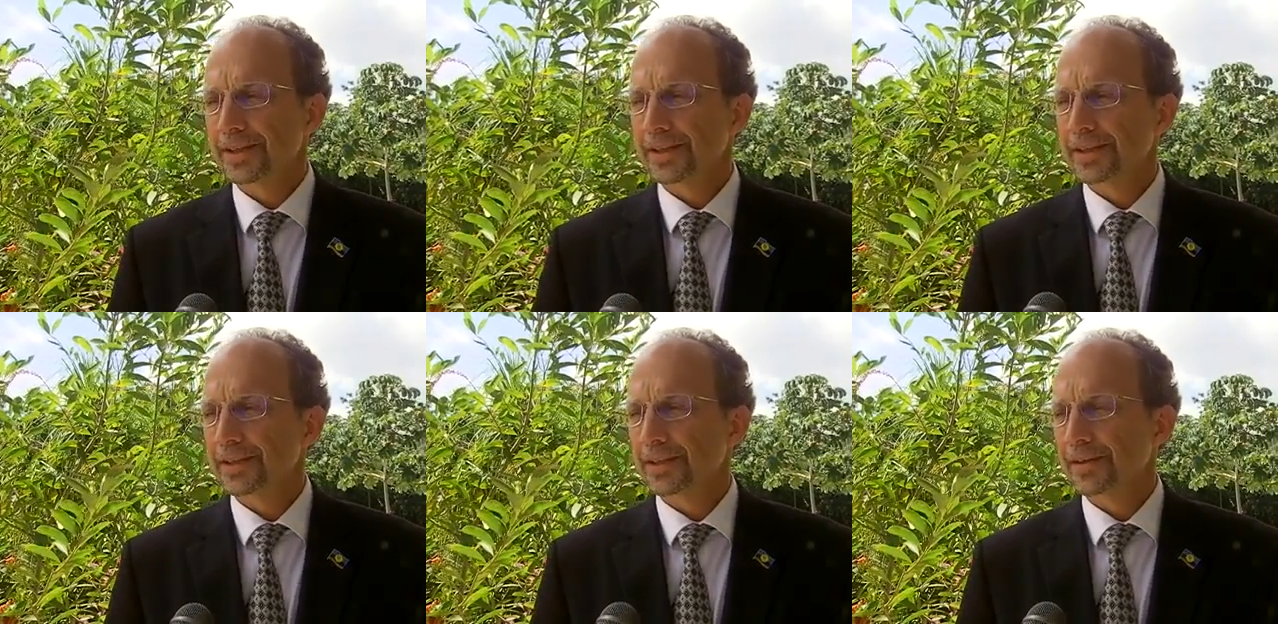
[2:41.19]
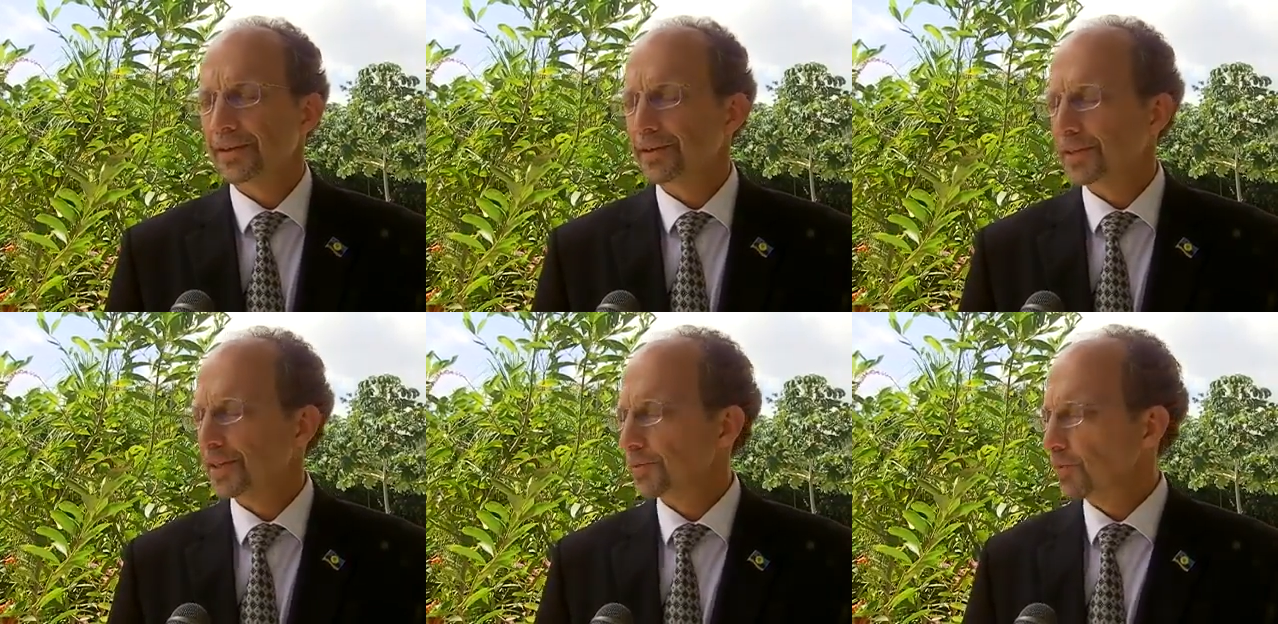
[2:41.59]

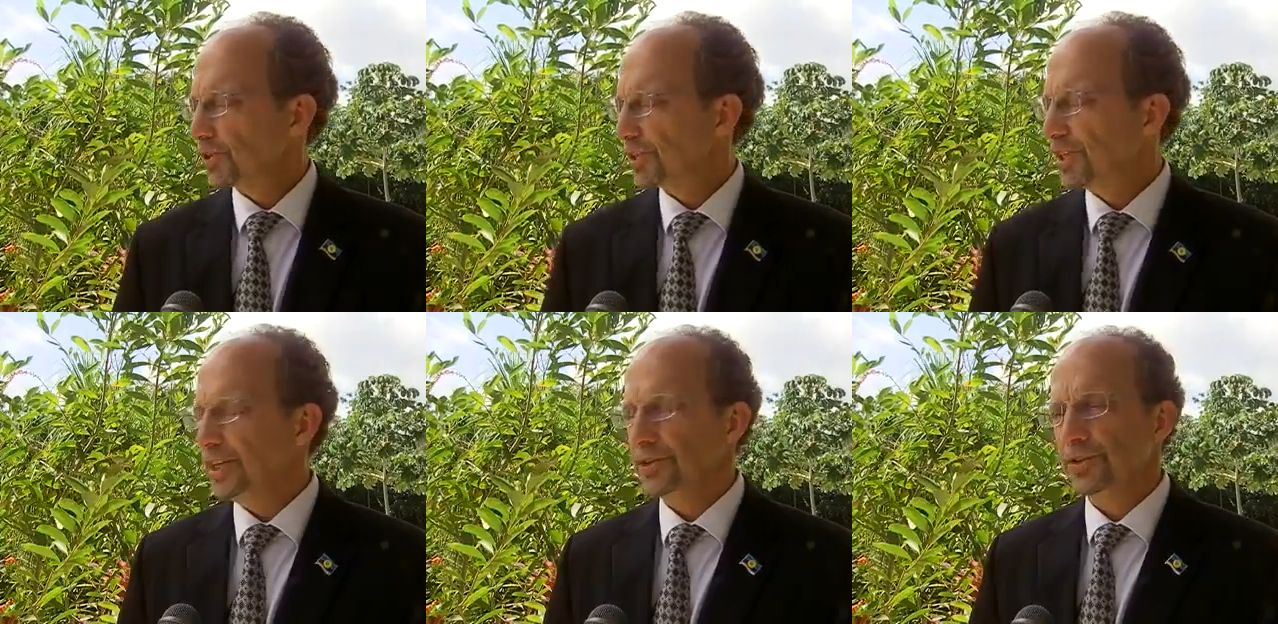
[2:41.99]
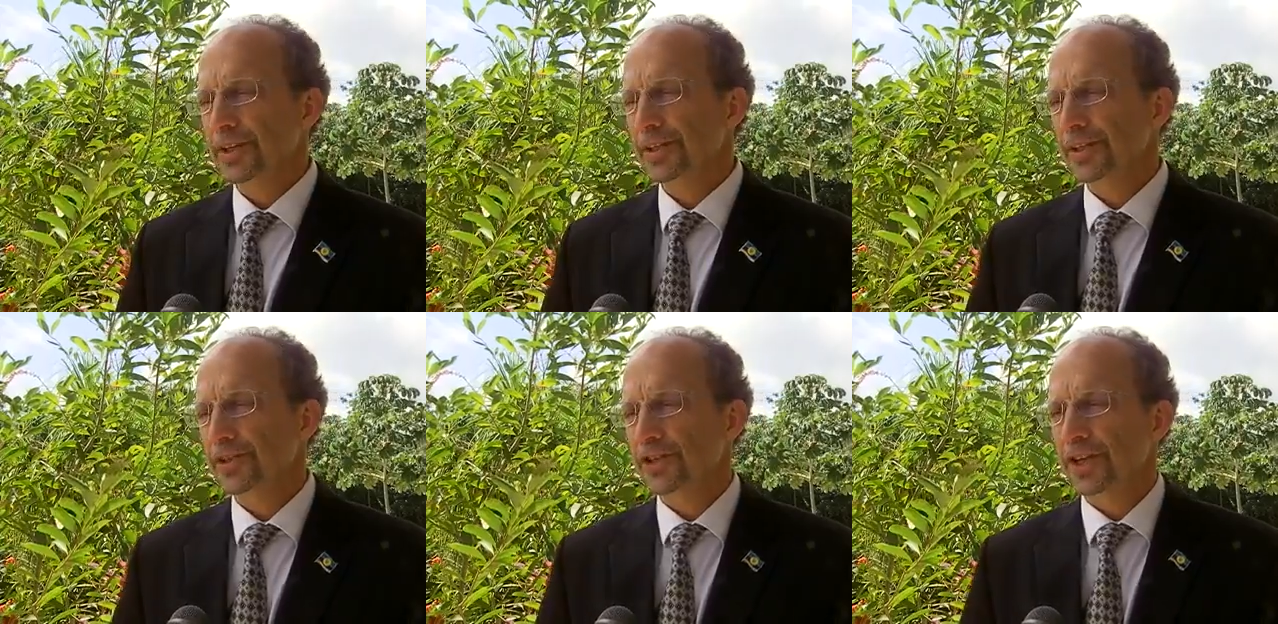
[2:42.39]

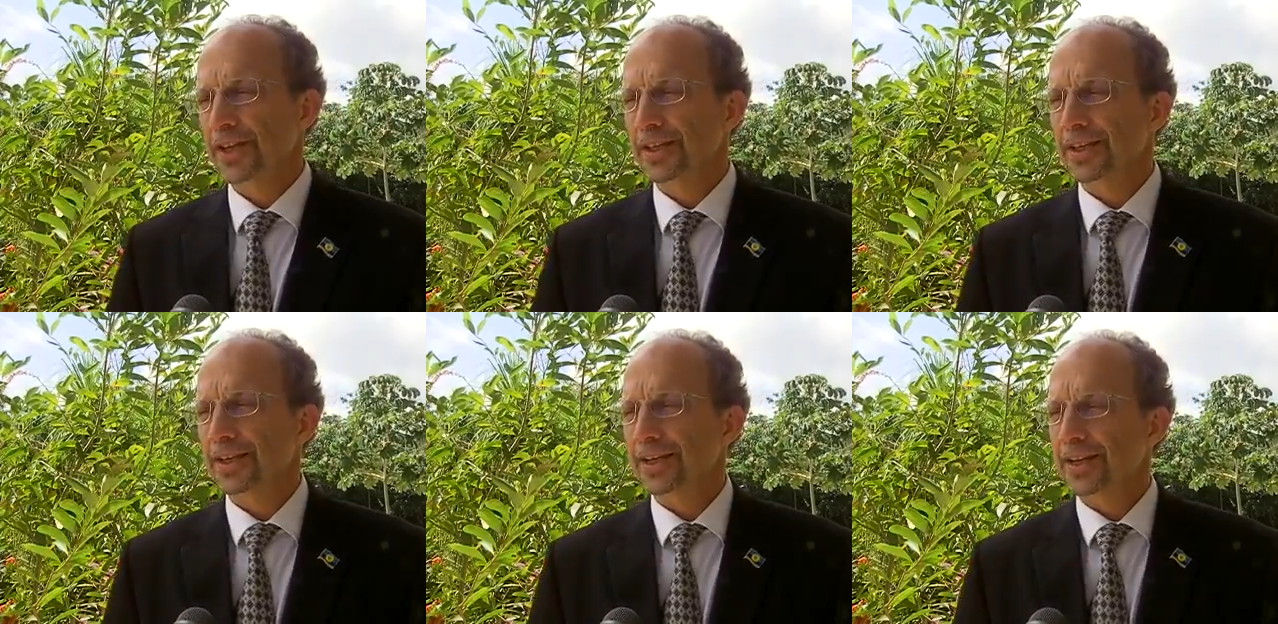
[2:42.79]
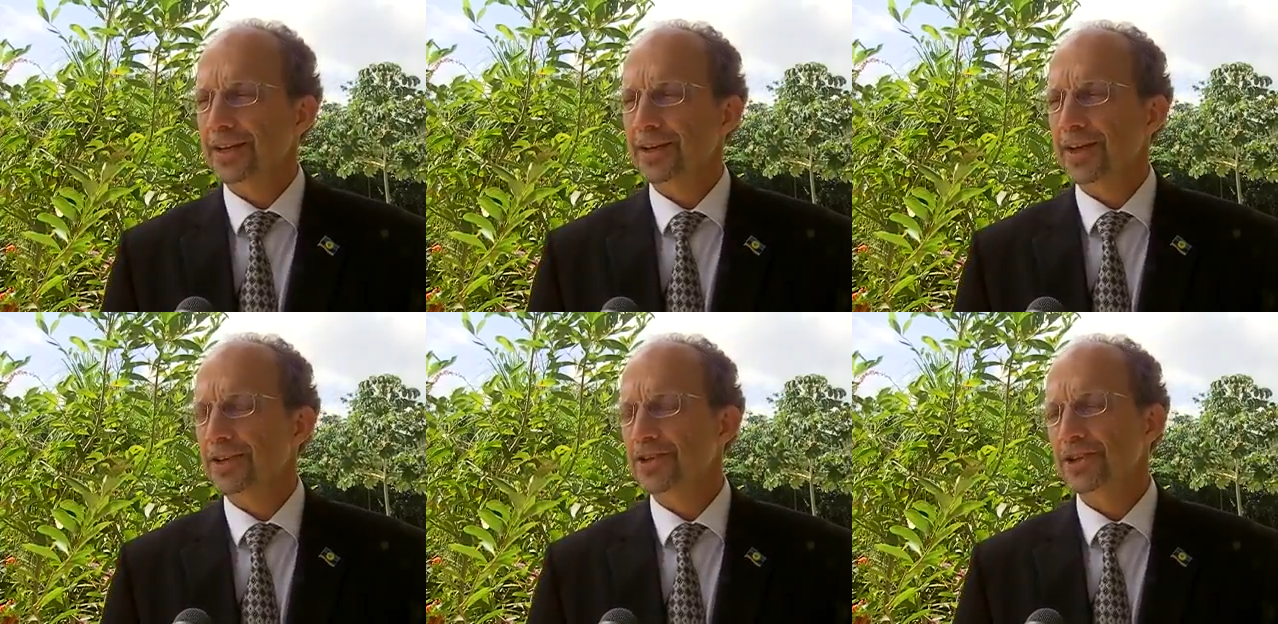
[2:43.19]
it's a genetically
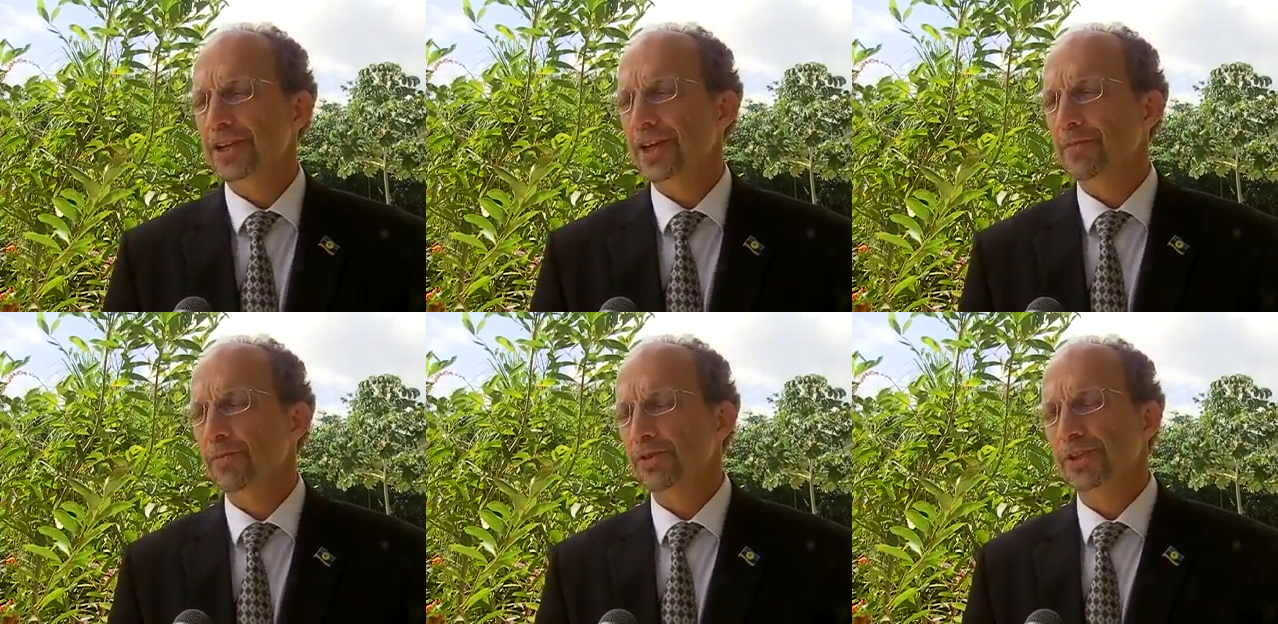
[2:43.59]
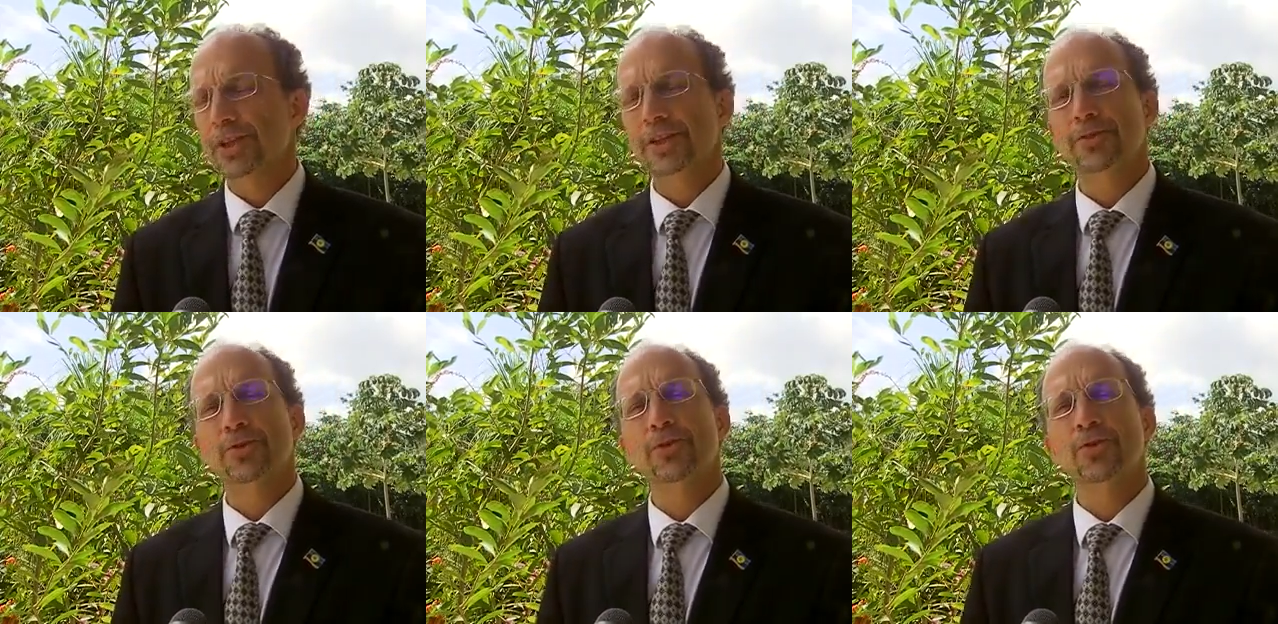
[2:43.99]
engineered
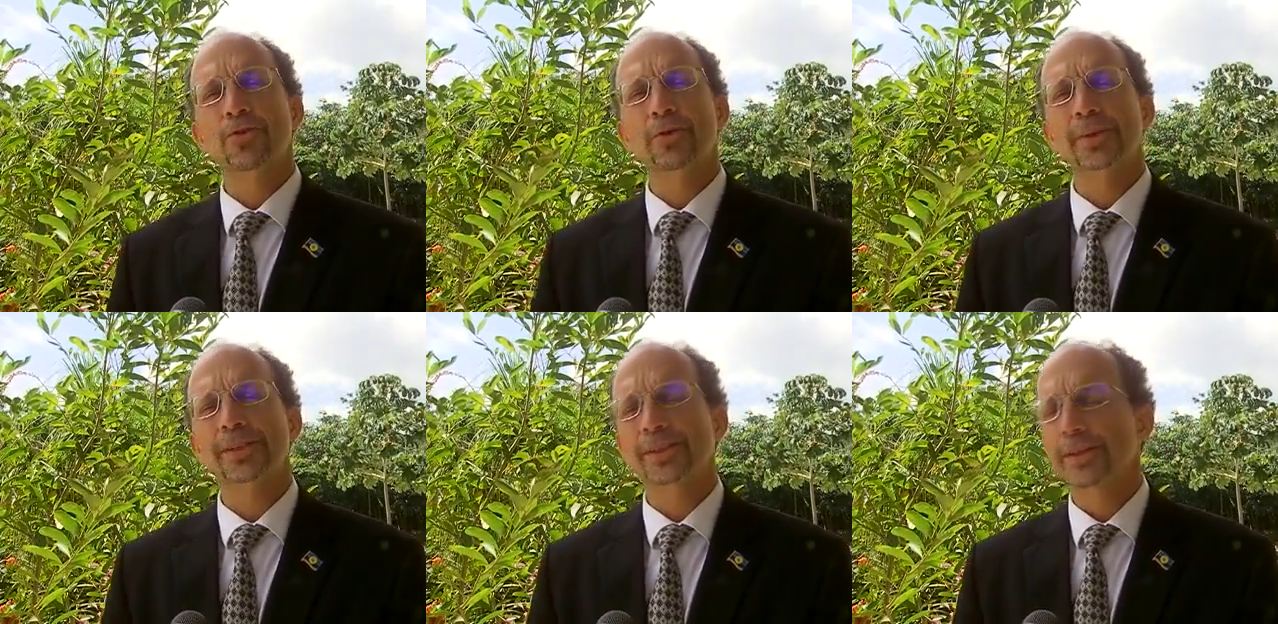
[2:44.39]
mosquito.